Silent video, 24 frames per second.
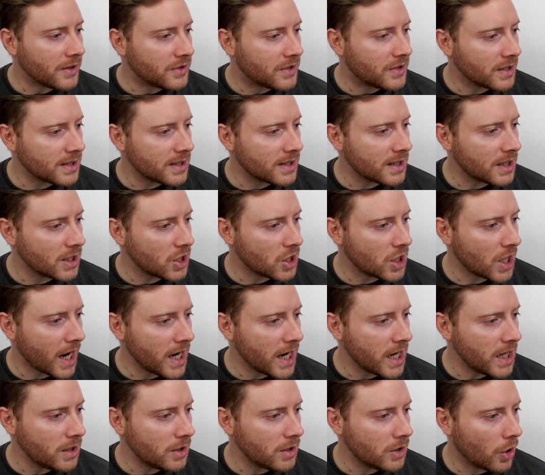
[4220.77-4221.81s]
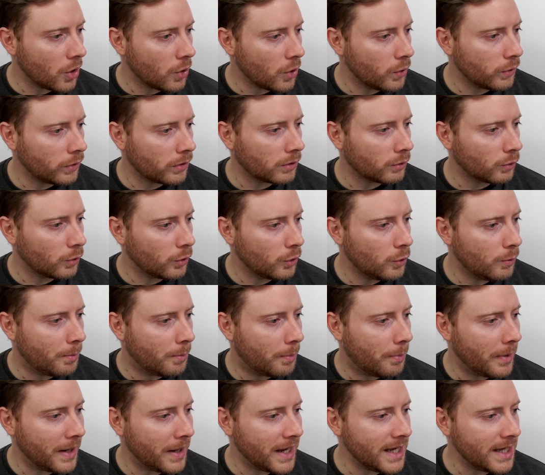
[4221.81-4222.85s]
Does the chain go through
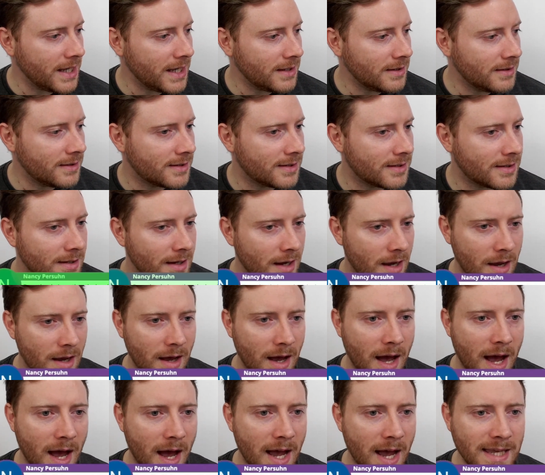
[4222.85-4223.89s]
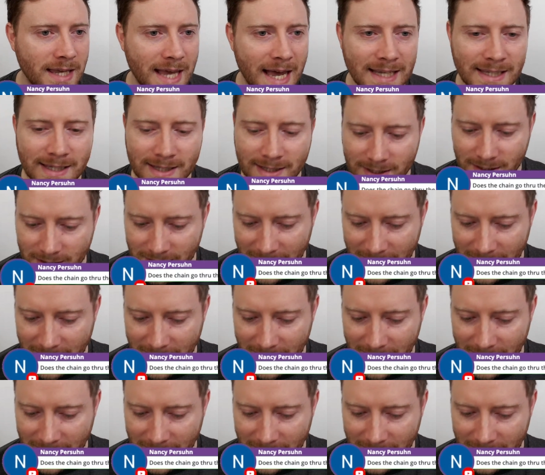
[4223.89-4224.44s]
beads? Yes,